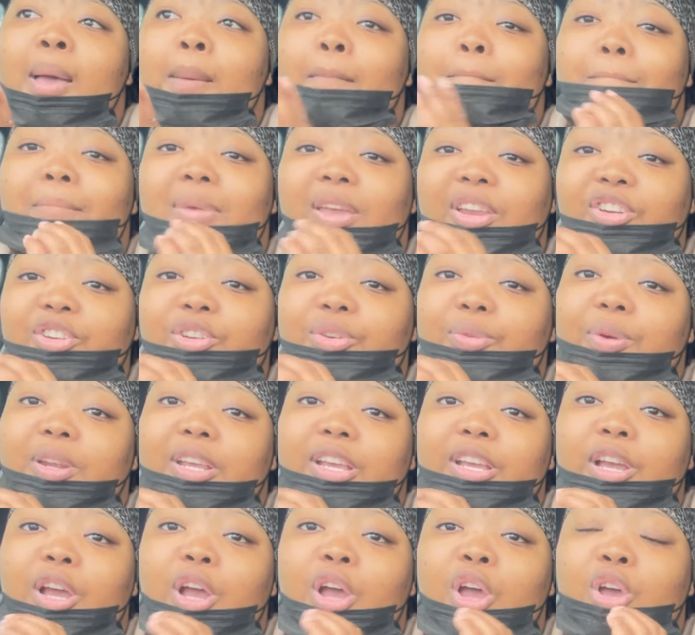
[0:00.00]

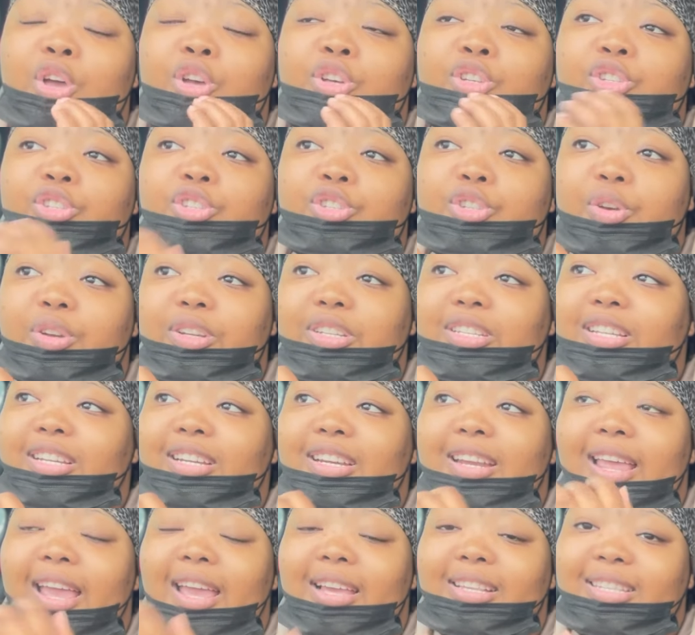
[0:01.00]
measuring
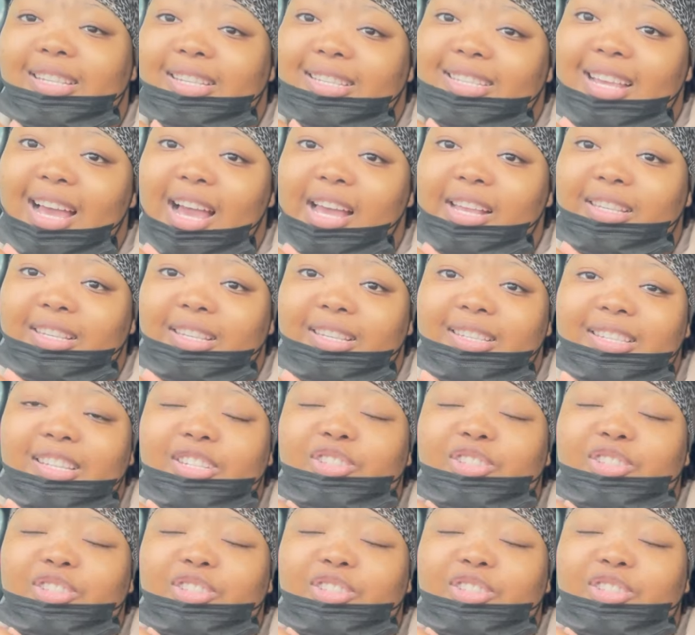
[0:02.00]
certain exercises.